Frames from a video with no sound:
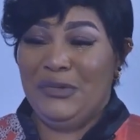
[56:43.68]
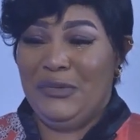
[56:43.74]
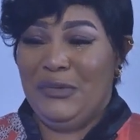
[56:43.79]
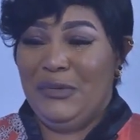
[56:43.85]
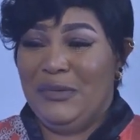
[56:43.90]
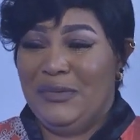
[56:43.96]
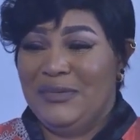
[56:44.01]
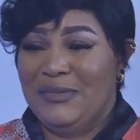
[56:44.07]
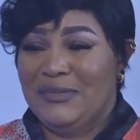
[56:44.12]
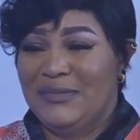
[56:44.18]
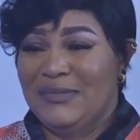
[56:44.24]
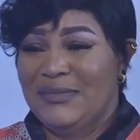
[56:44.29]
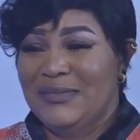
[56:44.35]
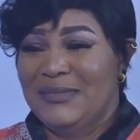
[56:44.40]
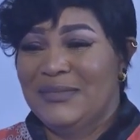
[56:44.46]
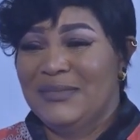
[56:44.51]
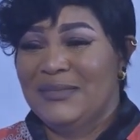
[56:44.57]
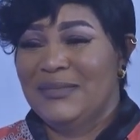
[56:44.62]
I, you.
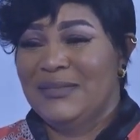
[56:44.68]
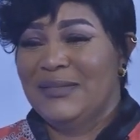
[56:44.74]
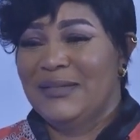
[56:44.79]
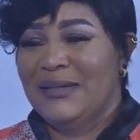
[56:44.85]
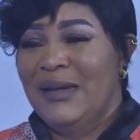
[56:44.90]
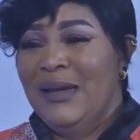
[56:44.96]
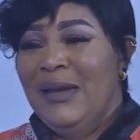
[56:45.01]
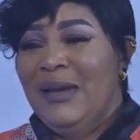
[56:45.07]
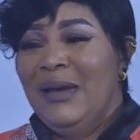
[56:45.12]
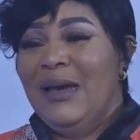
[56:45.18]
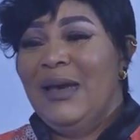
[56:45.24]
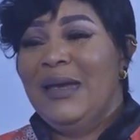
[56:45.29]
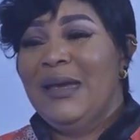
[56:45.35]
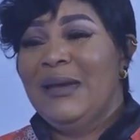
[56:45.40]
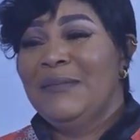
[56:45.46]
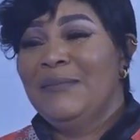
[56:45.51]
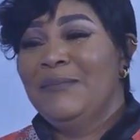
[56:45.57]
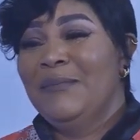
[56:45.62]
I
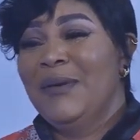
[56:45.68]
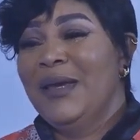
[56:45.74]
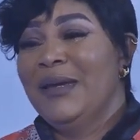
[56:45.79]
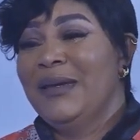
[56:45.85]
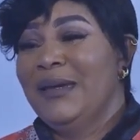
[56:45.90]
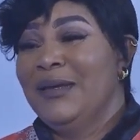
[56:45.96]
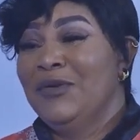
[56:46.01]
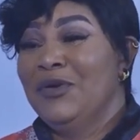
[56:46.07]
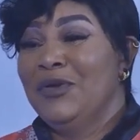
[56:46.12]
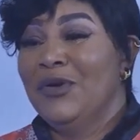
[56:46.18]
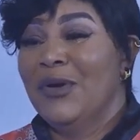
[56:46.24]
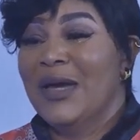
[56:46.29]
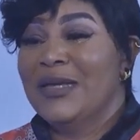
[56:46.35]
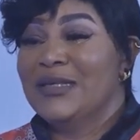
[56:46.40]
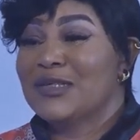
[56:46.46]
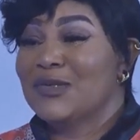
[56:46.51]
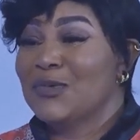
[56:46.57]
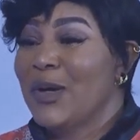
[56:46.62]
am begging you,
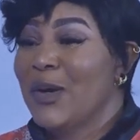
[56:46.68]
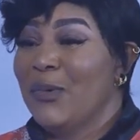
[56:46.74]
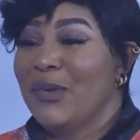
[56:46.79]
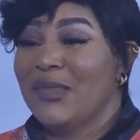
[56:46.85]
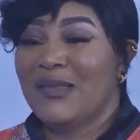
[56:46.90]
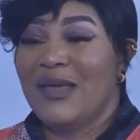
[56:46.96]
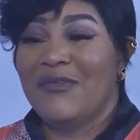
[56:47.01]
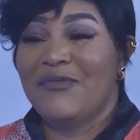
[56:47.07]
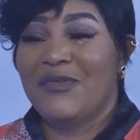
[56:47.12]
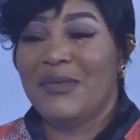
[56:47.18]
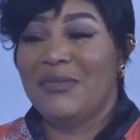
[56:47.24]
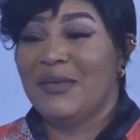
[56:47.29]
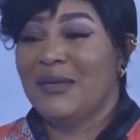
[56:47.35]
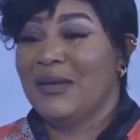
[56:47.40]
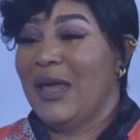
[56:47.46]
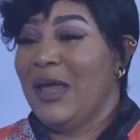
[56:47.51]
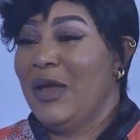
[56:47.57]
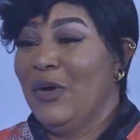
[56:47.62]
I swear with
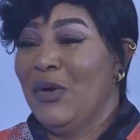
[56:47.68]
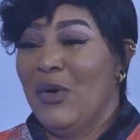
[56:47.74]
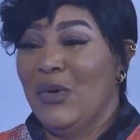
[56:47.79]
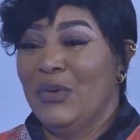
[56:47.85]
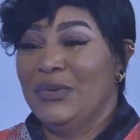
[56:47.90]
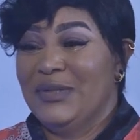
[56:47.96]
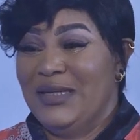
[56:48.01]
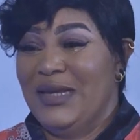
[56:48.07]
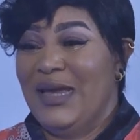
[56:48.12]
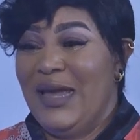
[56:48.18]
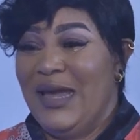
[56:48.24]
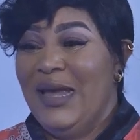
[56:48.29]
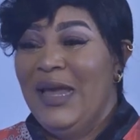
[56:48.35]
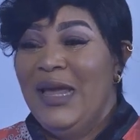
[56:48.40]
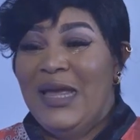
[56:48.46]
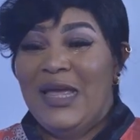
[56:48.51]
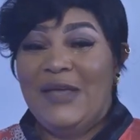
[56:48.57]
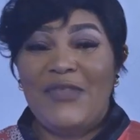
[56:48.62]
everything I hold dear.
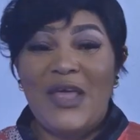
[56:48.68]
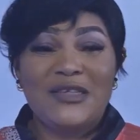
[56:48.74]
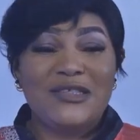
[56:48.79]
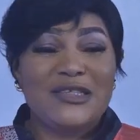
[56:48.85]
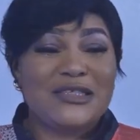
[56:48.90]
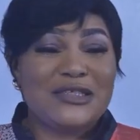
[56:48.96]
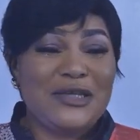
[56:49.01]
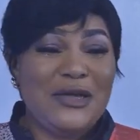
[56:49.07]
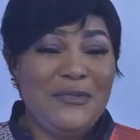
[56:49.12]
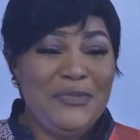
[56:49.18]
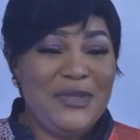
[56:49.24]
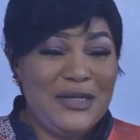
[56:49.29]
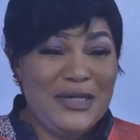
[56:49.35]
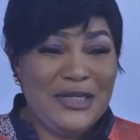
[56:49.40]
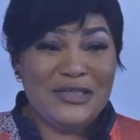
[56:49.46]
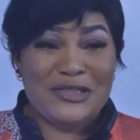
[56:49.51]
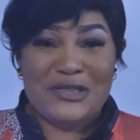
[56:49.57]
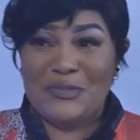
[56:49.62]
If there's
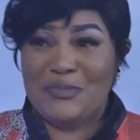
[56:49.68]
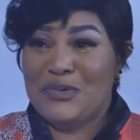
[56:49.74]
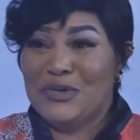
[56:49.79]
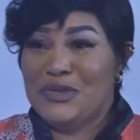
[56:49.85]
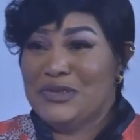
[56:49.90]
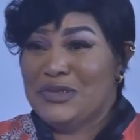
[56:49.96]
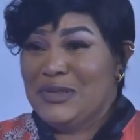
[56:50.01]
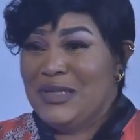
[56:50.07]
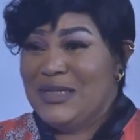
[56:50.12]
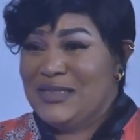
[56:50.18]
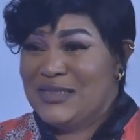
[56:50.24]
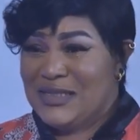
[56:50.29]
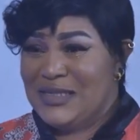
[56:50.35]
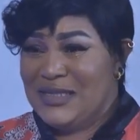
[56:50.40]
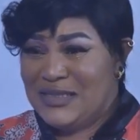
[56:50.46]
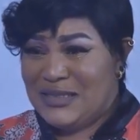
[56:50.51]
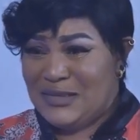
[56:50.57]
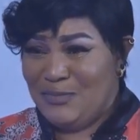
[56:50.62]
something that's supposed to
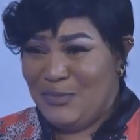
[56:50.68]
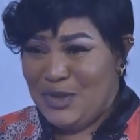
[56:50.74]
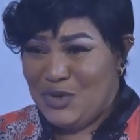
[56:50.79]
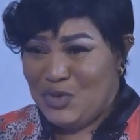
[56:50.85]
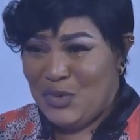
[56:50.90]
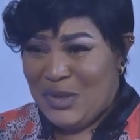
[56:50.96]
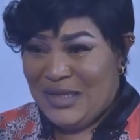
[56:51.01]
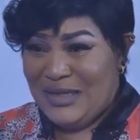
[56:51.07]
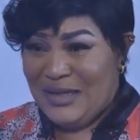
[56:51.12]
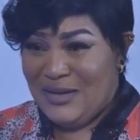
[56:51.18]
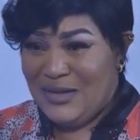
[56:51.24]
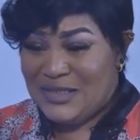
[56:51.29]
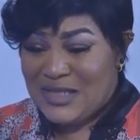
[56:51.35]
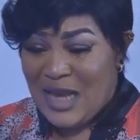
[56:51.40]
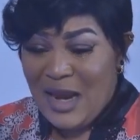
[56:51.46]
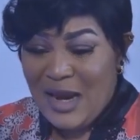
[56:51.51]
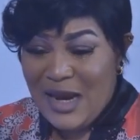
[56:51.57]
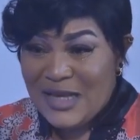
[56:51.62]
exist between
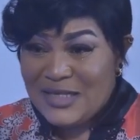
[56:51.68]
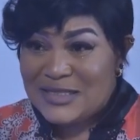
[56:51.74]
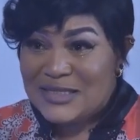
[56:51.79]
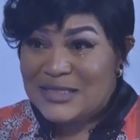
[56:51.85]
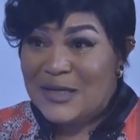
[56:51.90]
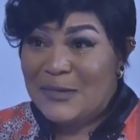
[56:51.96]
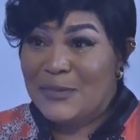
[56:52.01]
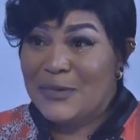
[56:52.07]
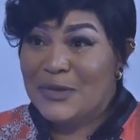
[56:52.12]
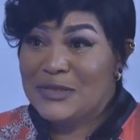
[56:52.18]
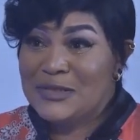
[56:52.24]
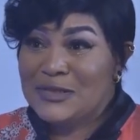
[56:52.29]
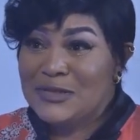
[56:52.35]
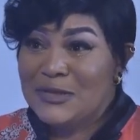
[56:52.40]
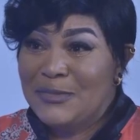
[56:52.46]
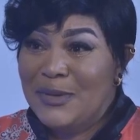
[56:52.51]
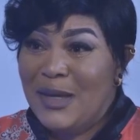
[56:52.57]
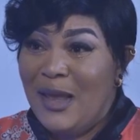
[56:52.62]
us, it's supposed
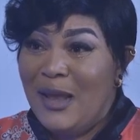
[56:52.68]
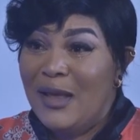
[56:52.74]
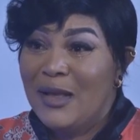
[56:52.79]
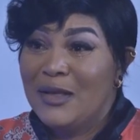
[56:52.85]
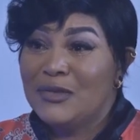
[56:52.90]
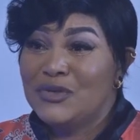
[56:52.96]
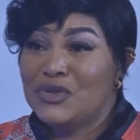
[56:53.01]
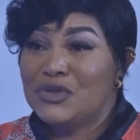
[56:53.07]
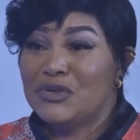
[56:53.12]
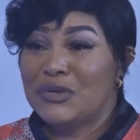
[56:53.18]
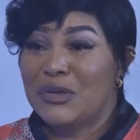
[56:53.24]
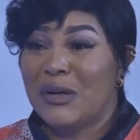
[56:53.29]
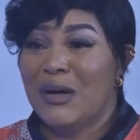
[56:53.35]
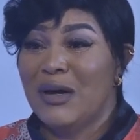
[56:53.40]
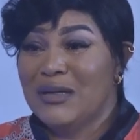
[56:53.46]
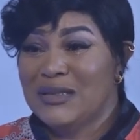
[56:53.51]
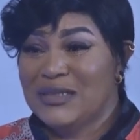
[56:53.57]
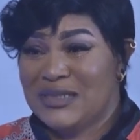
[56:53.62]
to be
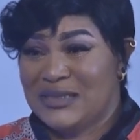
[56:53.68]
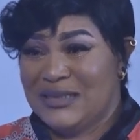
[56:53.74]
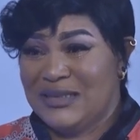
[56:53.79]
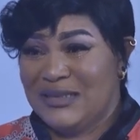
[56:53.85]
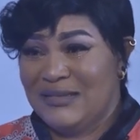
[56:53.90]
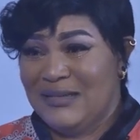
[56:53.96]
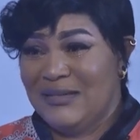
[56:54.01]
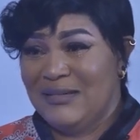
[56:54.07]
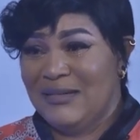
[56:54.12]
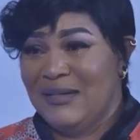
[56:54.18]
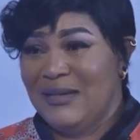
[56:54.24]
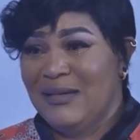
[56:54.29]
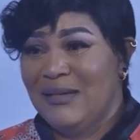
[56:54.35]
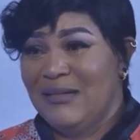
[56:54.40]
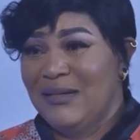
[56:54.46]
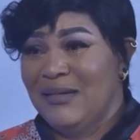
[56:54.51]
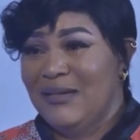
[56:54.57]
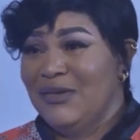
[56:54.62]
trust.
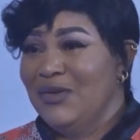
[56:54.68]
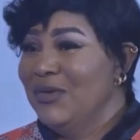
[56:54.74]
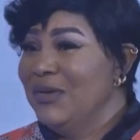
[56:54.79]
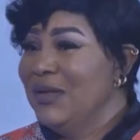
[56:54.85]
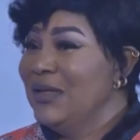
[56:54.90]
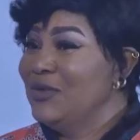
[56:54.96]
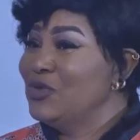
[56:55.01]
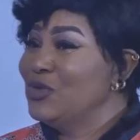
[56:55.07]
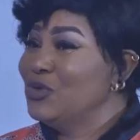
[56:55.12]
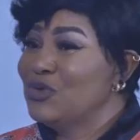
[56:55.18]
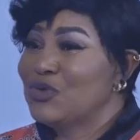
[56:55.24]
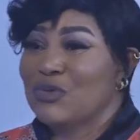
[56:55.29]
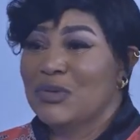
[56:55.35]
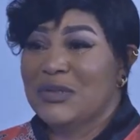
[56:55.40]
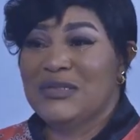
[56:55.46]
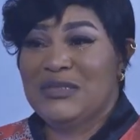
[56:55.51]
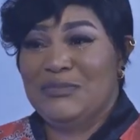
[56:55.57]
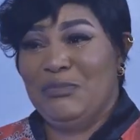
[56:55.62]
You need to
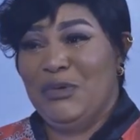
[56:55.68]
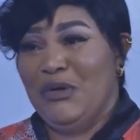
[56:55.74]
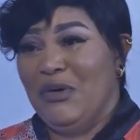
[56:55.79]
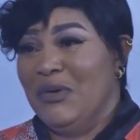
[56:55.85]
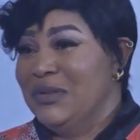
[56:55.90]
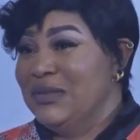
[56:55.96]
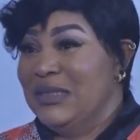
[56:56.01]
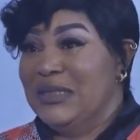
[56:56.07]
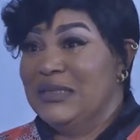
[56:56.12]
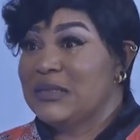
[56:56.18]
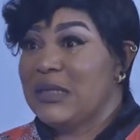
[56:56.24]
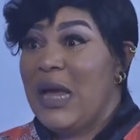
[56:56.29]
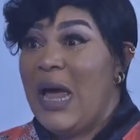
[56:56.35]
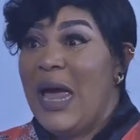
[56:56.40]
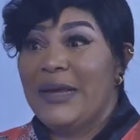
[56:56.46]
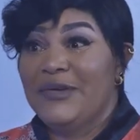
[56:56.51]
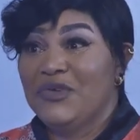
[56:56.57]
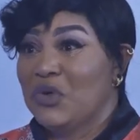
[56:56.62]
trust me on this.
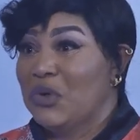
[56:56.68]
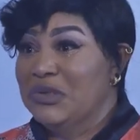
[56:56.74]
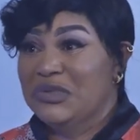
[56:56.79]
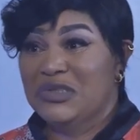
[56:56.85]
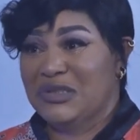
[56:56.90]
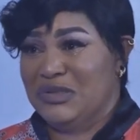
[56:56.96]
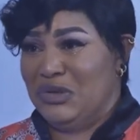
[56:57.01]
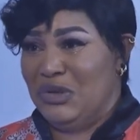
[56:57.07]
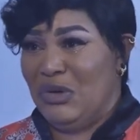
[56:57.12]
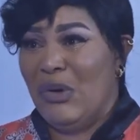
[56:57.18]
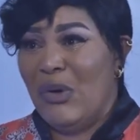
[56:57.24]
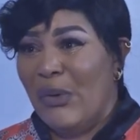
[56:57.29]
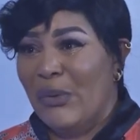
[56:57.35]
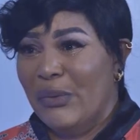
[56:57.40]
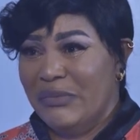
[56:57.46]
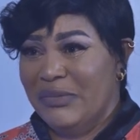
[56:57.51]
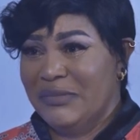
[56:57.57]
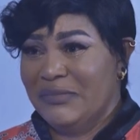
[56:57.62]
I don't
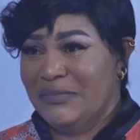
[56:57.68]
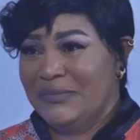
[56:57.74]
know.